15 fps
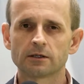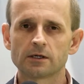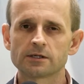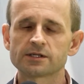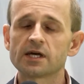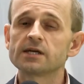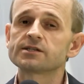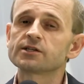
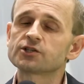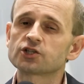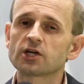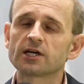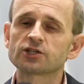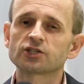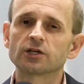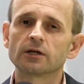So here's a
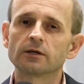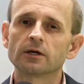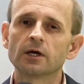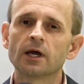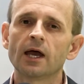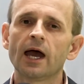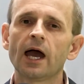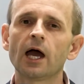suggestion.
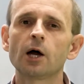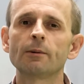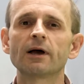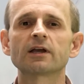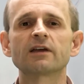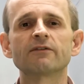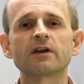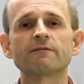How
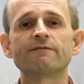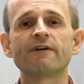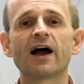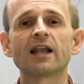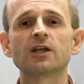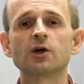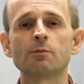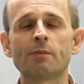about giving
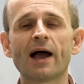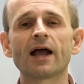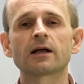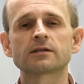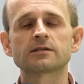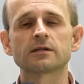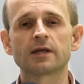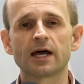value
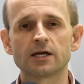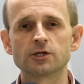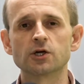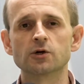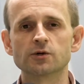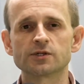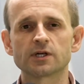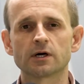back to that
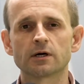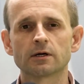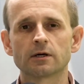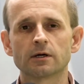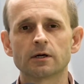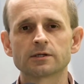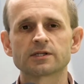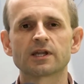user,
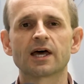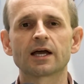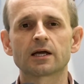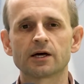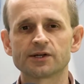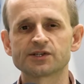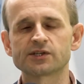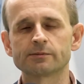to that
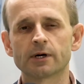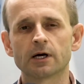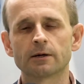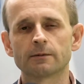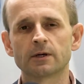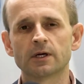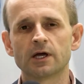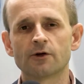customer,
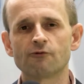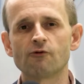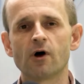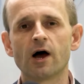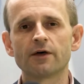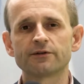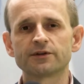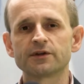
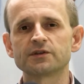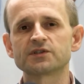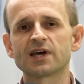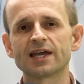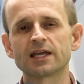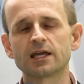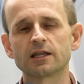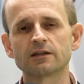rather than
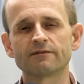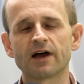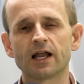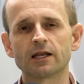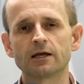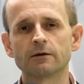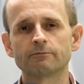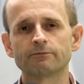taking the
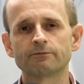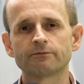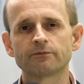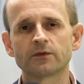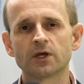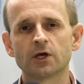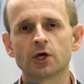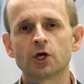value?
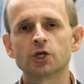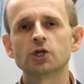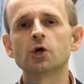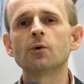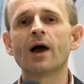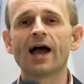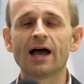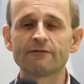
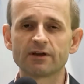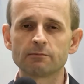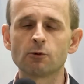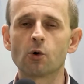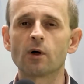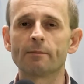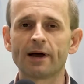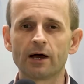You having
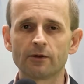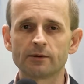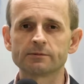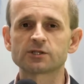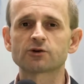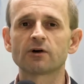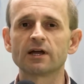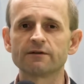more about them
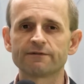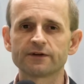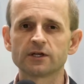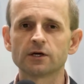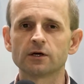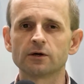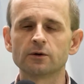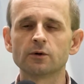is great for
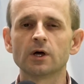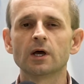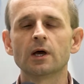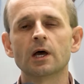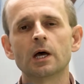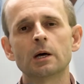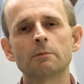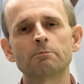you,
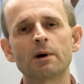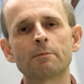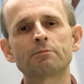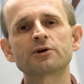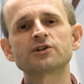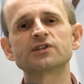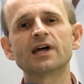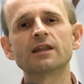but
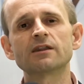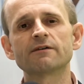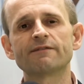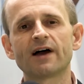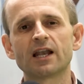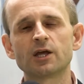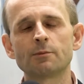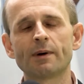present the
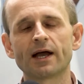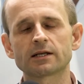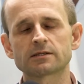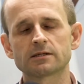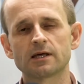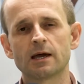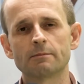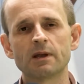value back
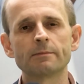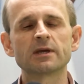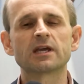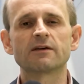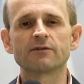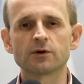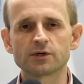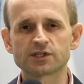to them. Let me
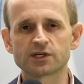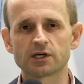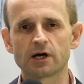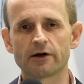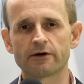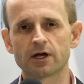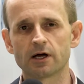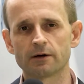give you a
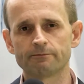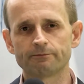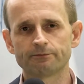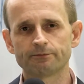scenario.